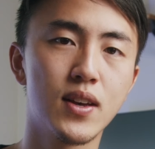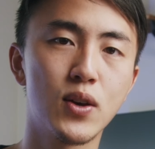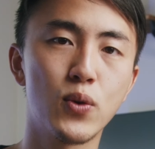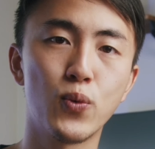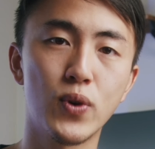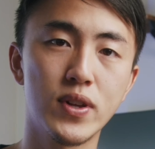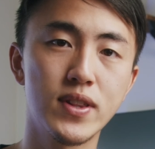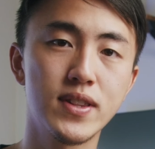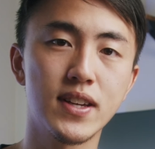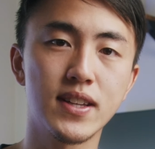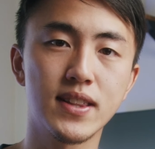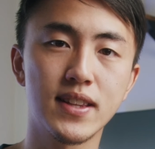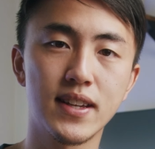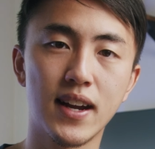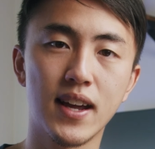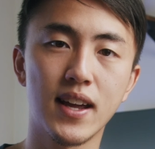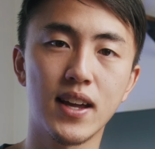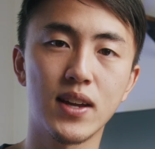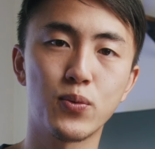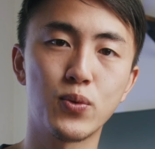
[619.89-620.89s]
One thing that
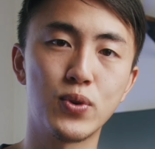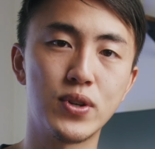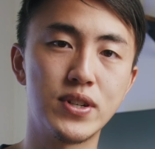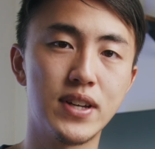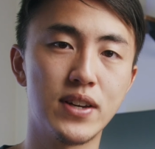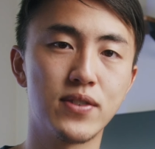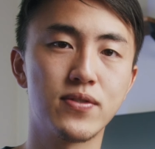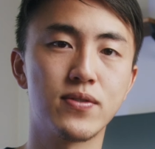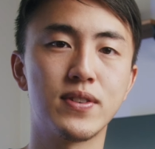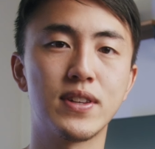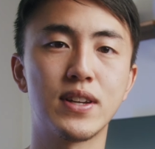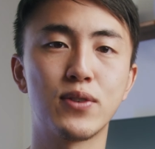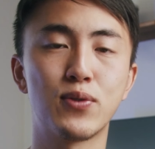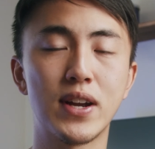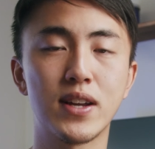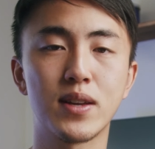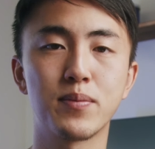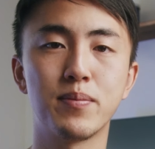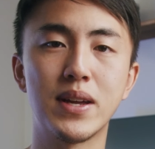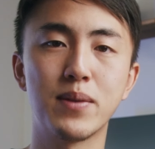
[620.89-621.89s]
I would definitely
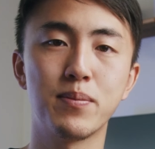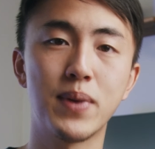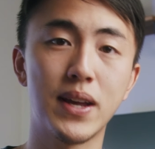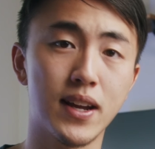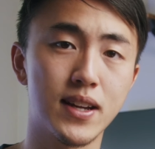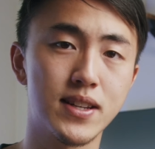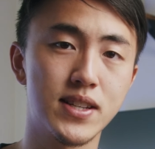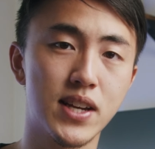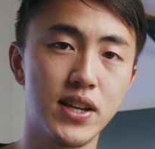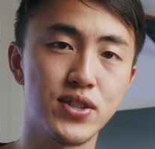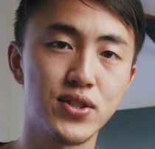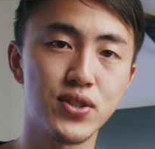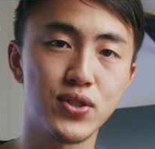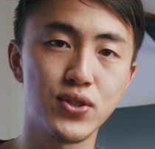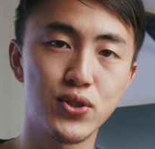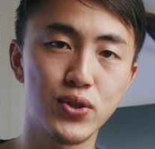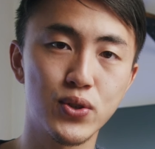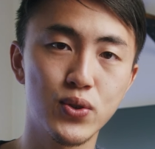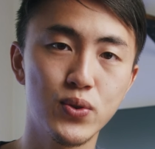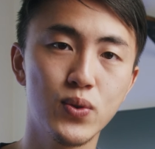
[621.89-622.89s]
recommend paying attention
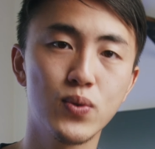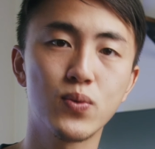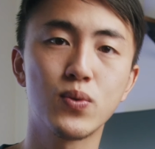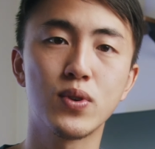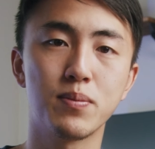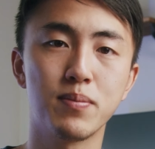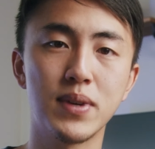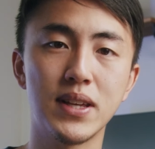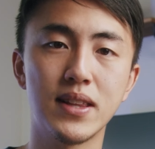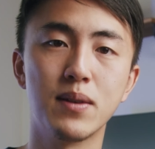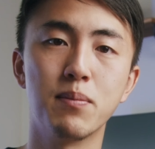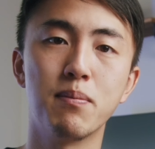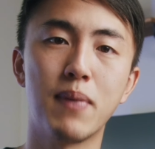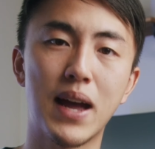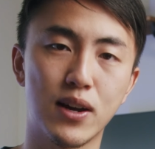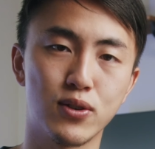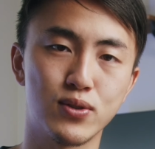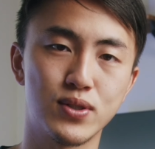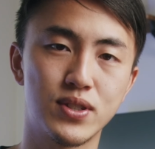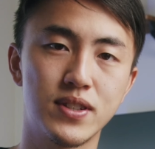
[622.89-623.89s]
to would be the
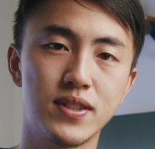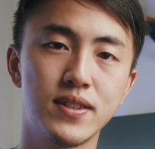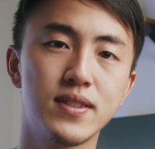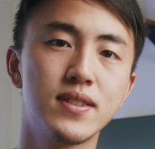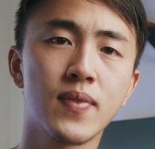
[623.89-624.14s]
mount.